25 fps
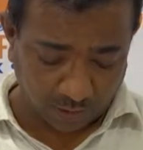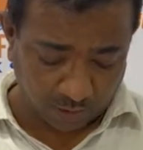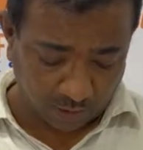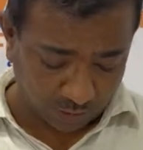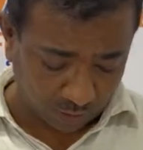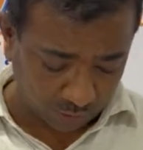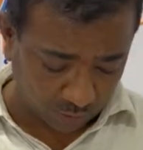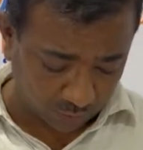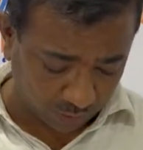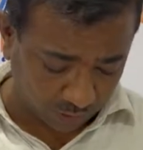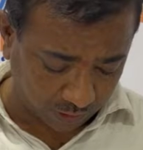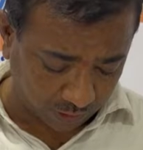
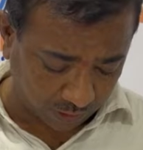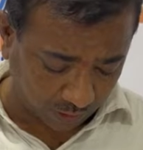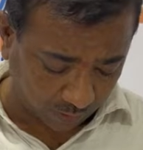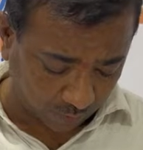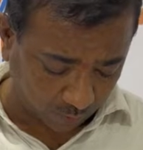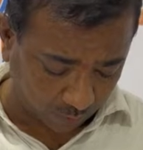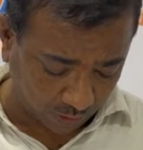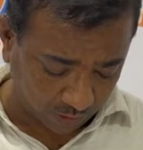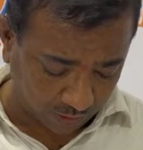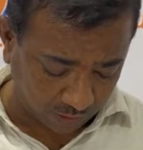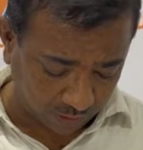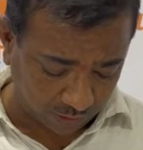using
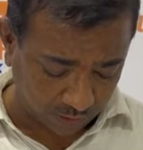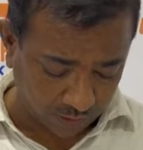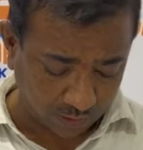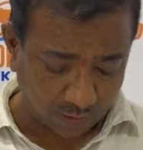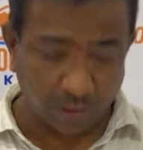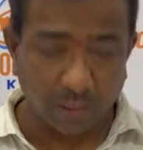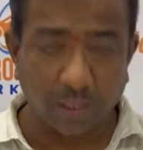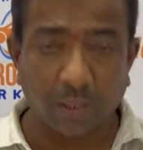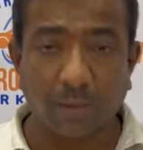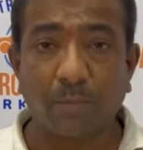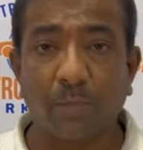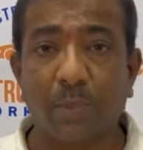
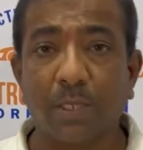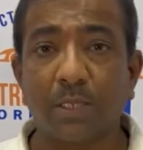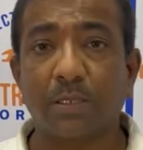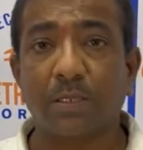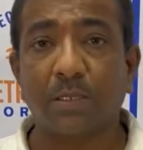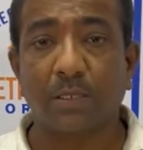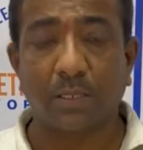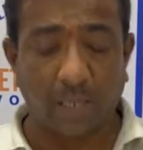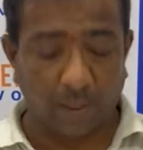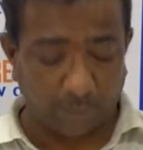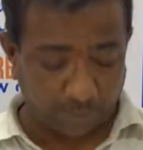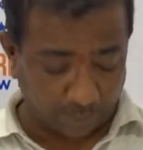
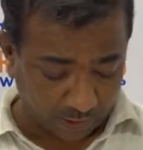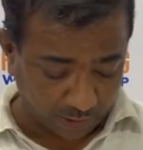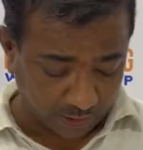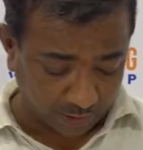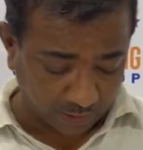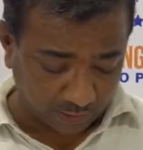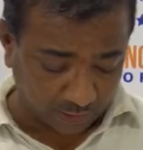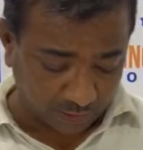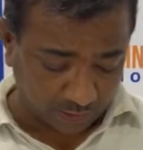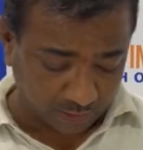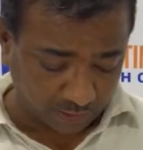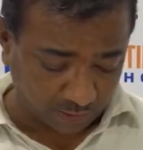MSc
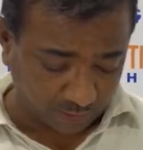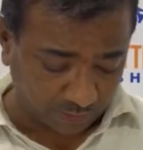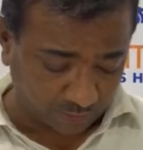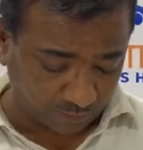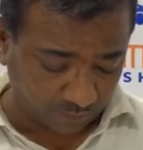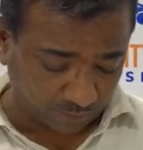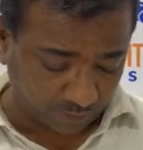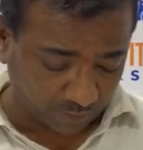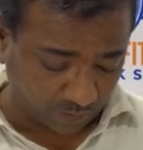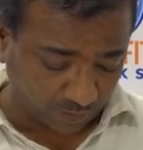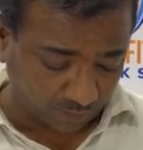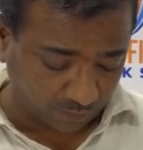Apex
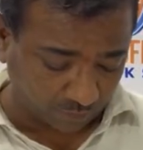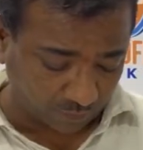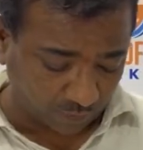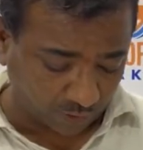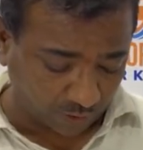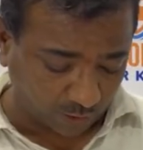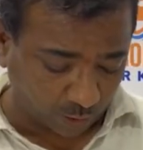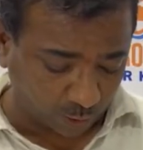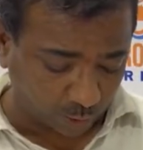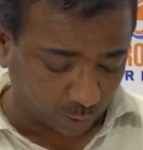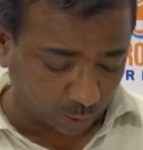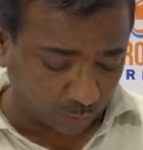for
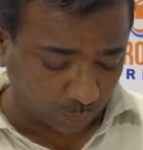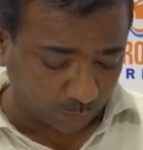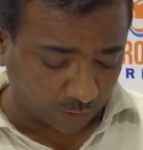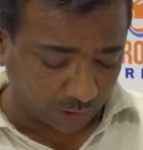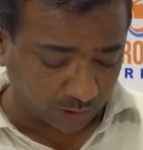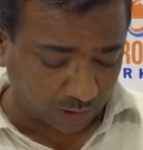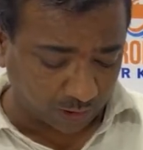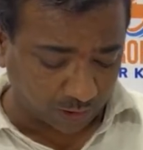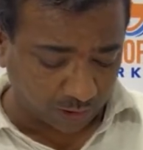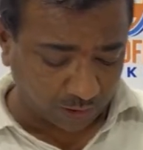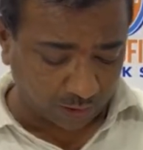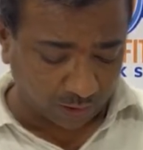
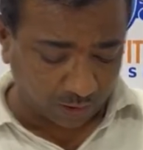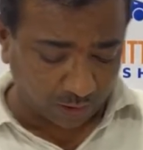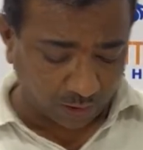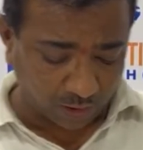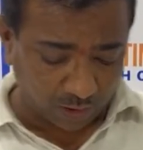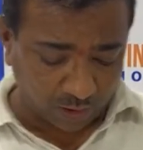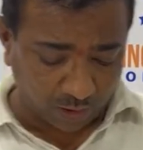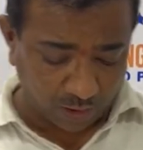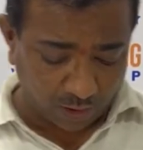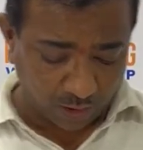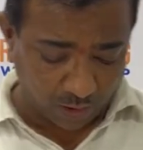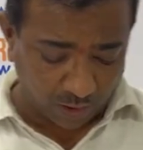automated
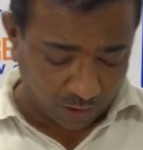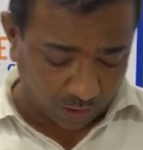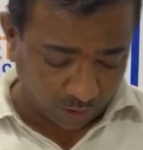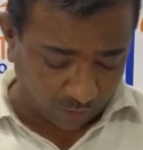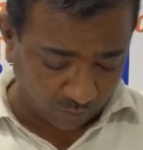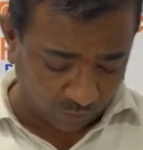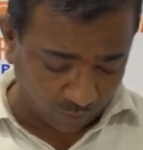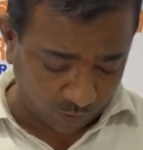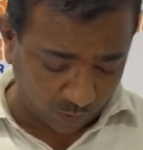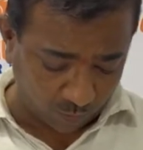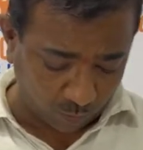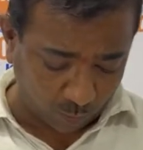
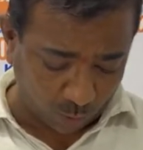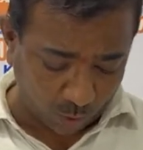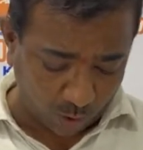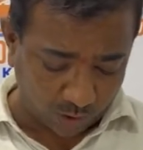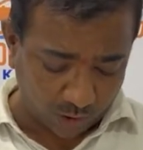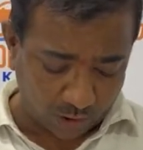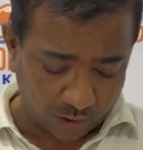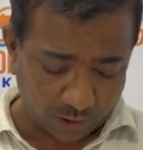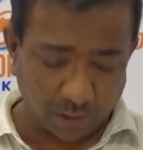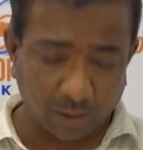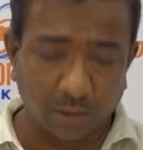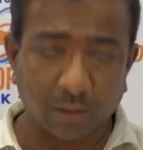FE
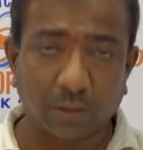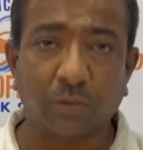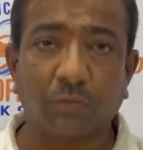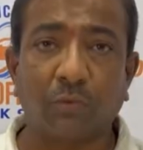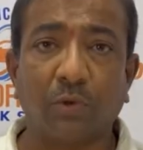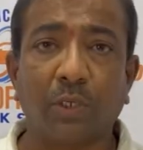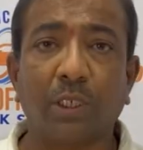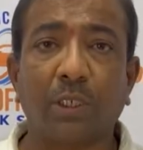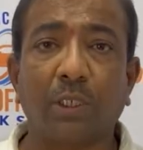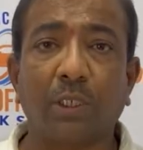modeling and quick